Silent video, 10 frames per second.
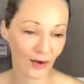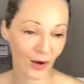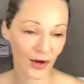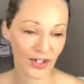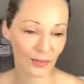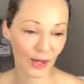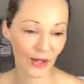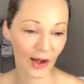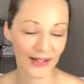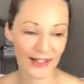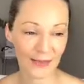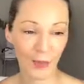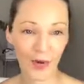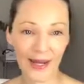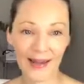Coach my client this
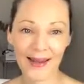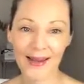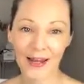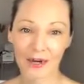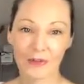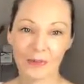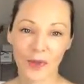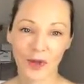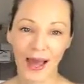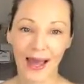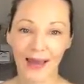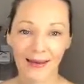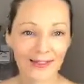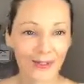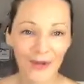morning from the
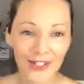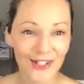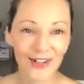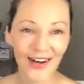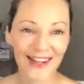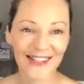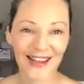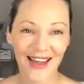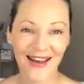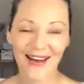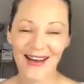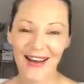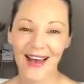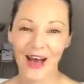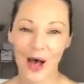UK, talking to you guys now.
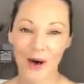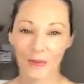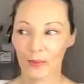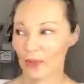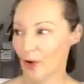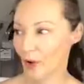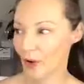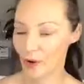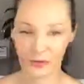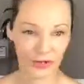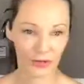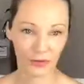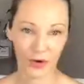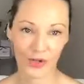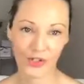I'm going to go off to the
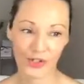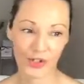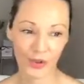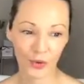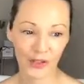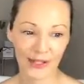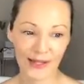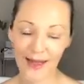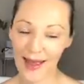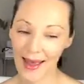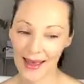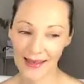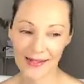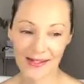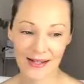photo shoot shortly,
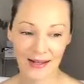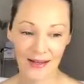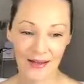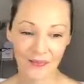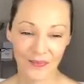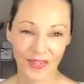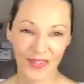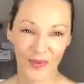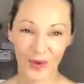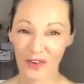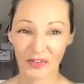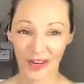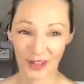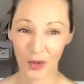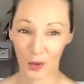and what a
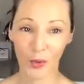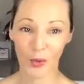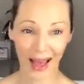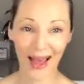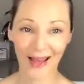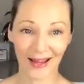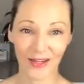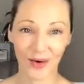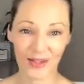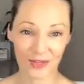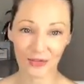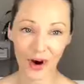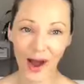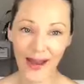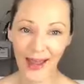freaking cool day. You know, it's
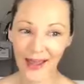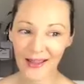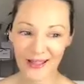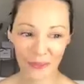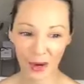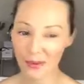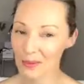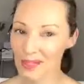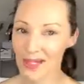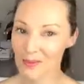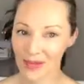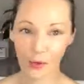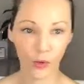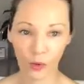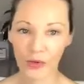Friday. That's probably going to be
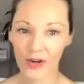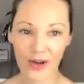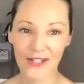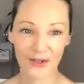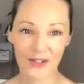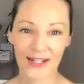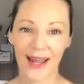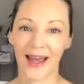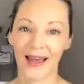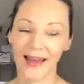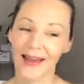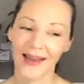all that I do today.